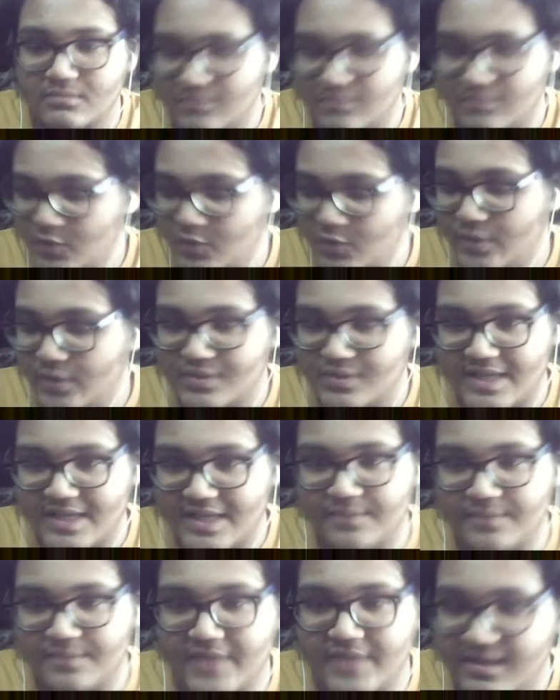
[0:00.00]
going to
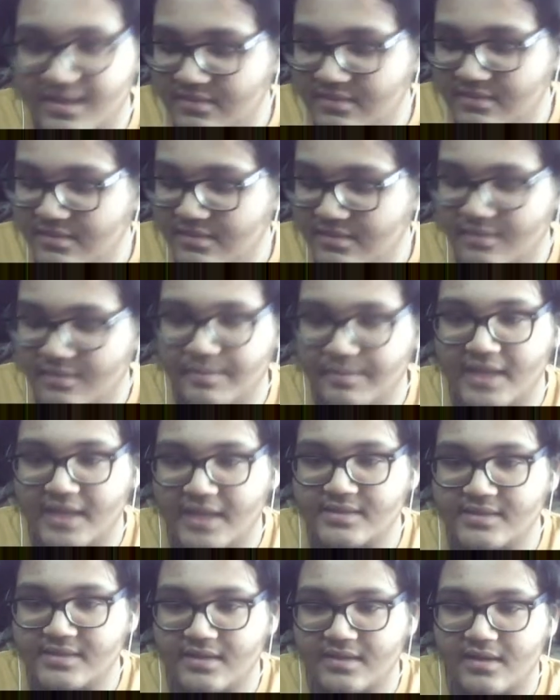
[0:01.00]
skip that
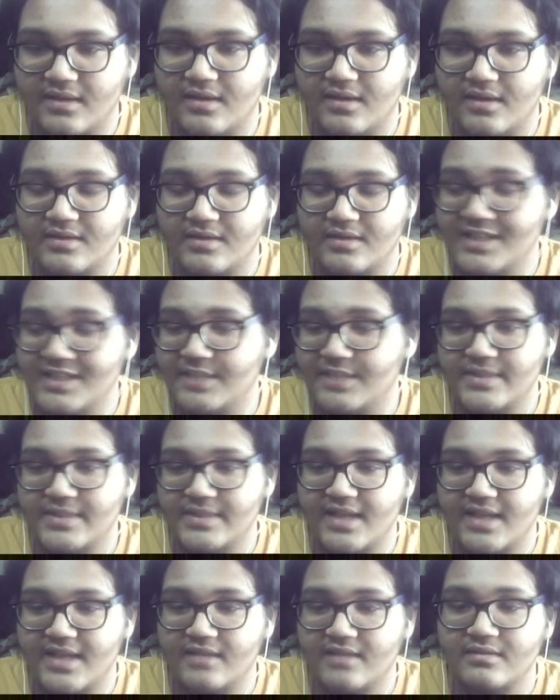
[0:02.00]
TCP
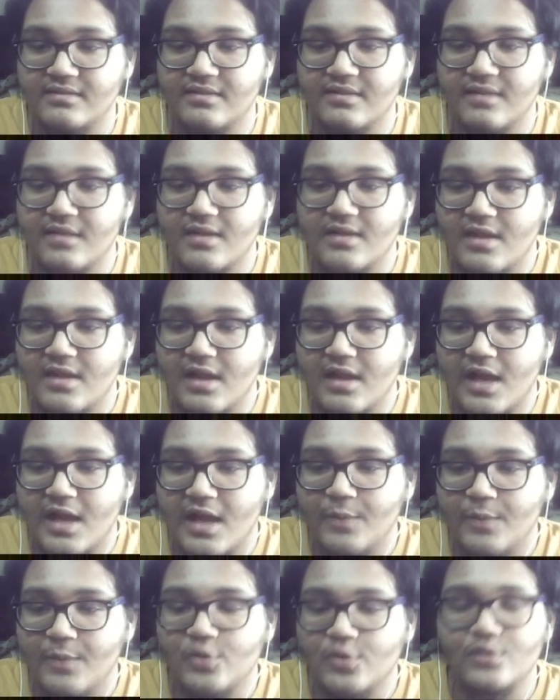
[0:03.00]
scan.
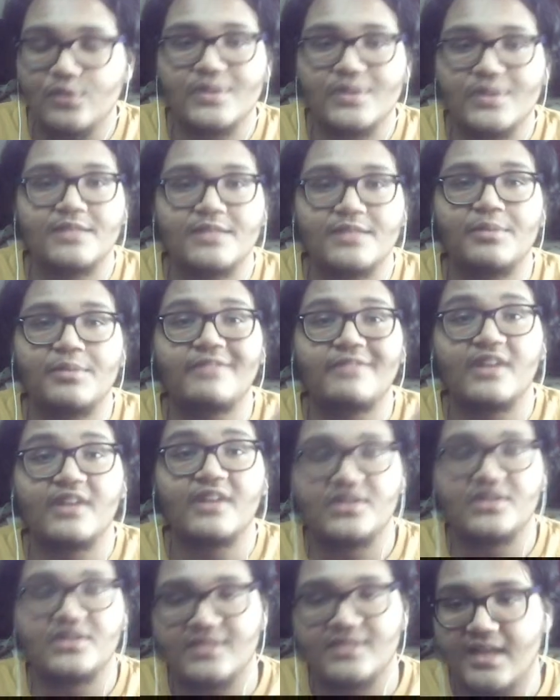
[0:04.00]
I'm going to do a simple
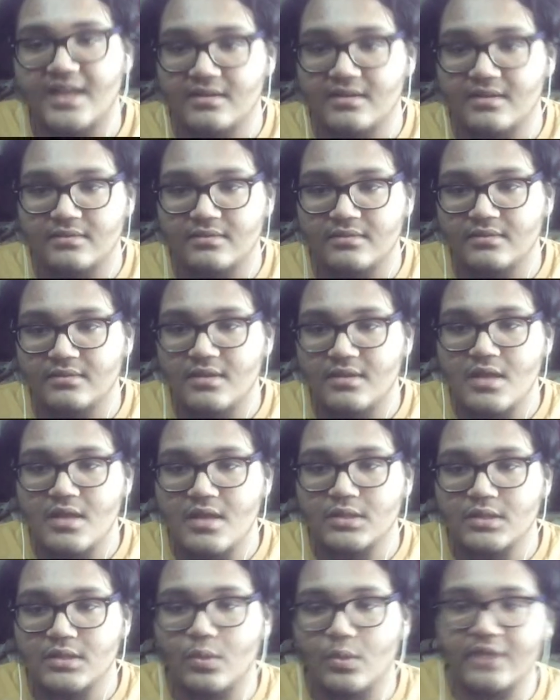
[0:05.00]
version scan.
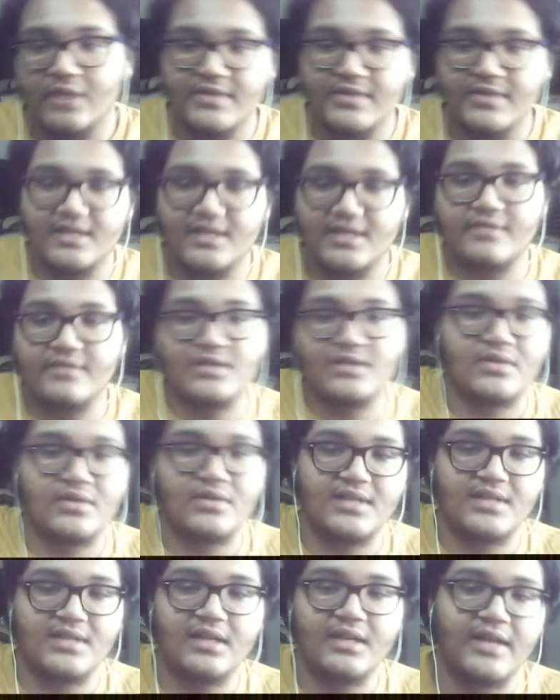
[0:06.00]
So whatever service you are
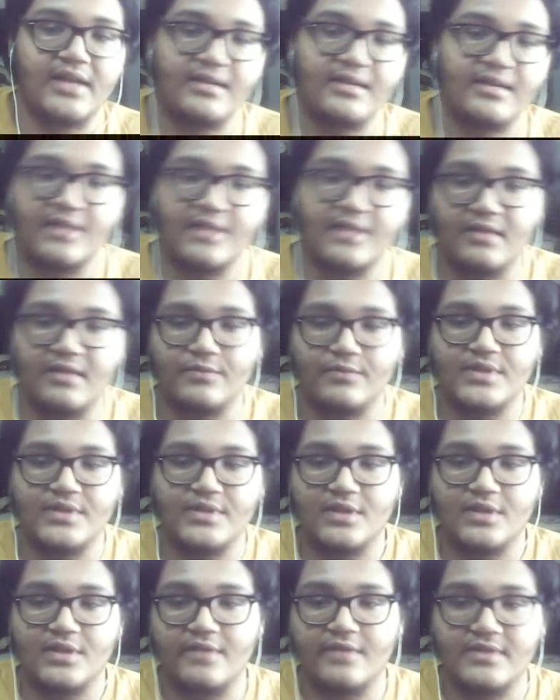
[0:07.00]
seeing right there,
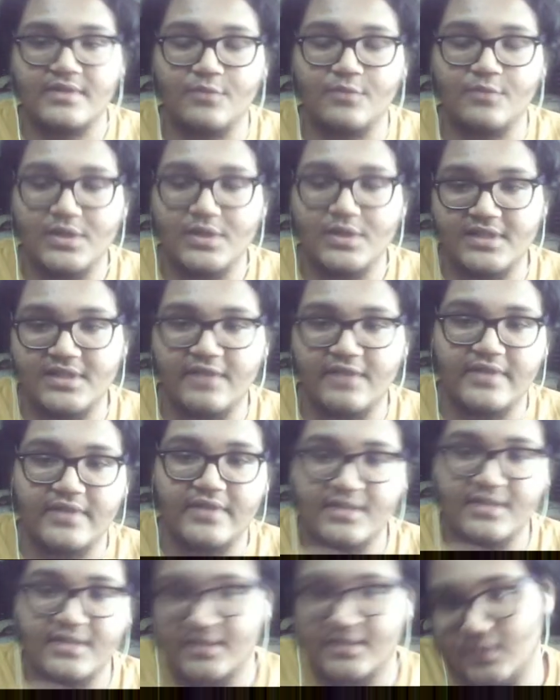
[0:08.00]
what
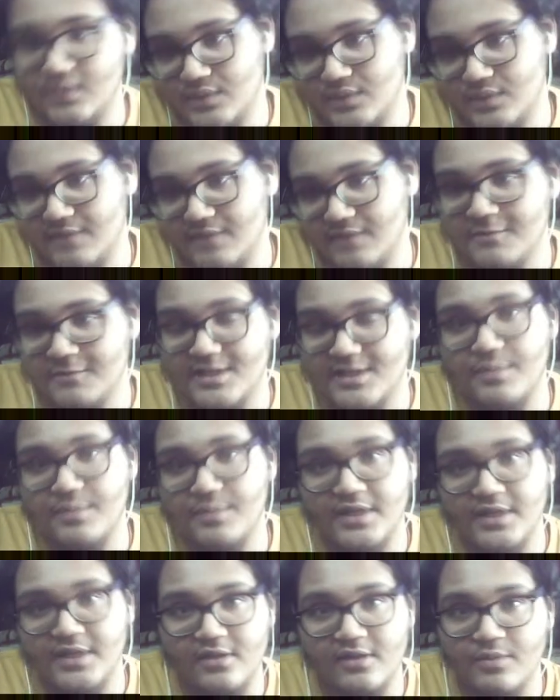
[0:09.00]
service is using some
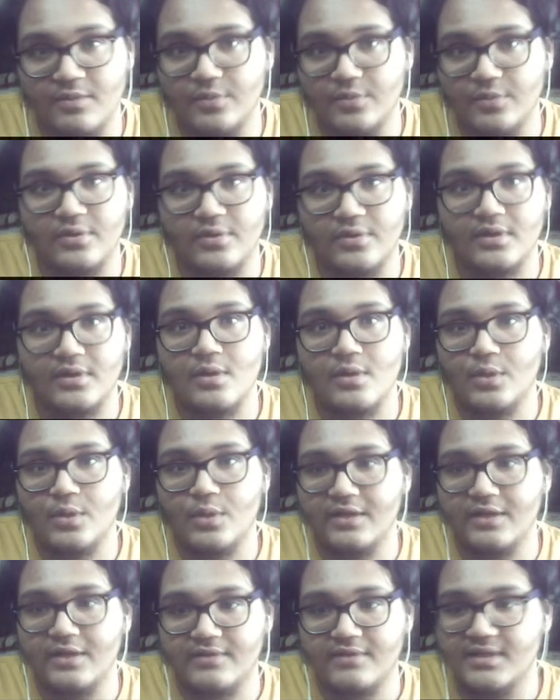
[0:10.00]
particular port,
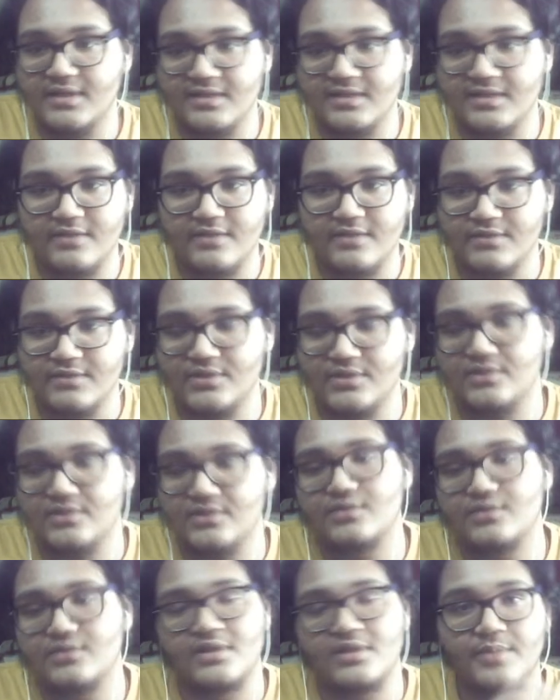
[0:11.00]
whatever that service which is
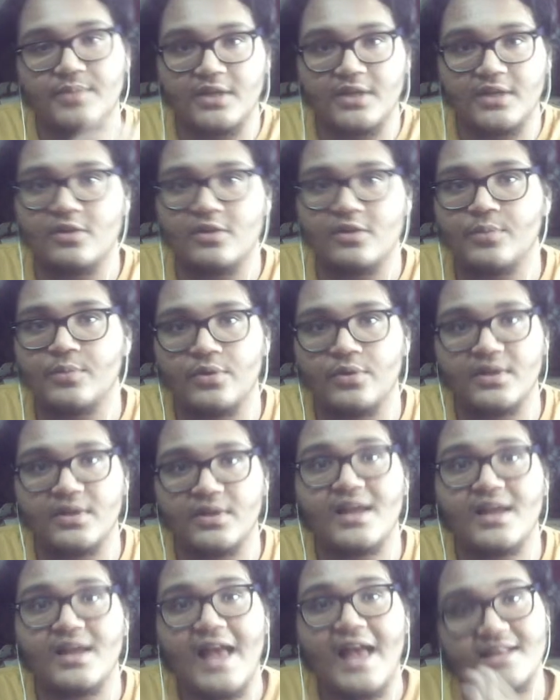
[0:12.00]
using the particular port
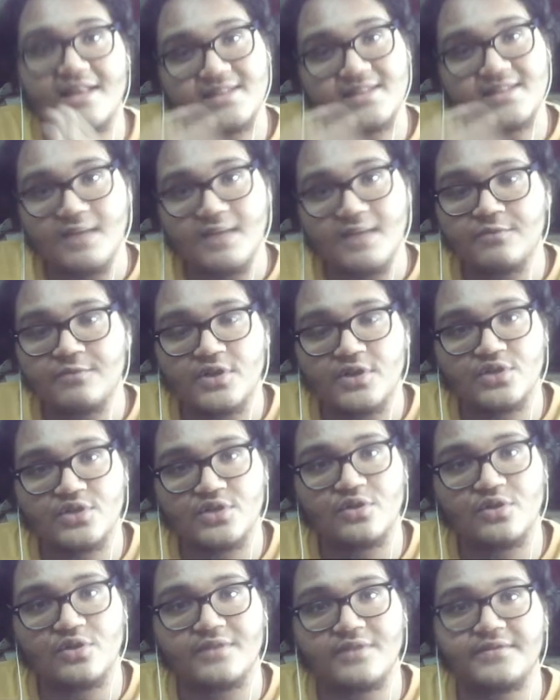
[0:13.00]
has some
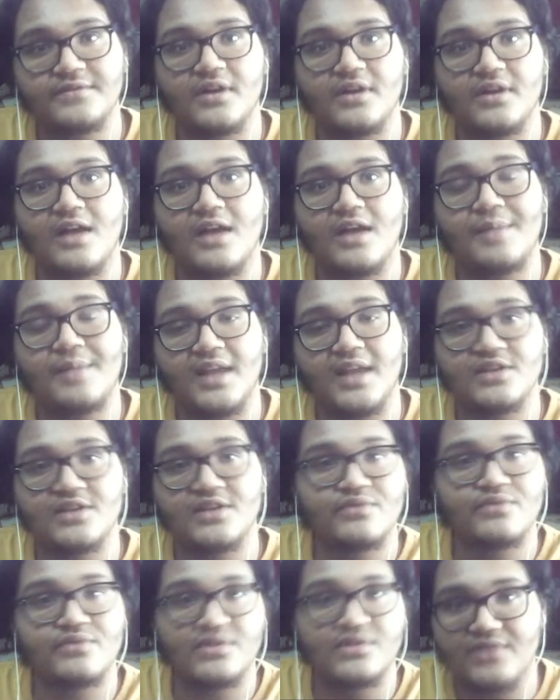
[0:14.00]
version of
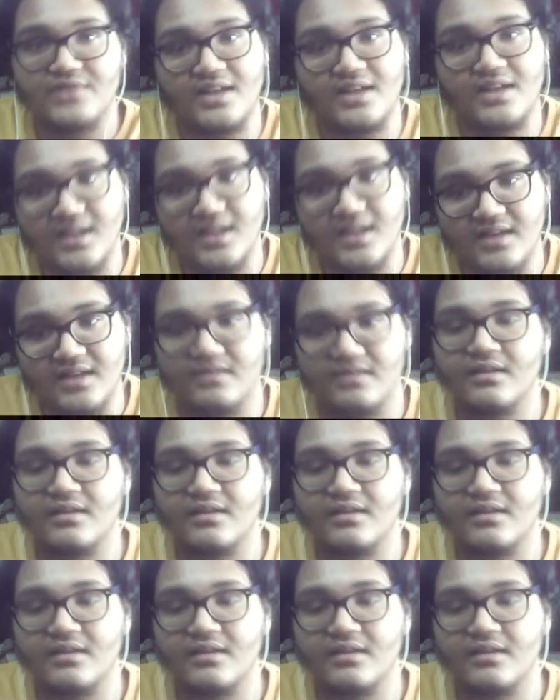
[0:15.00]
application which is running it.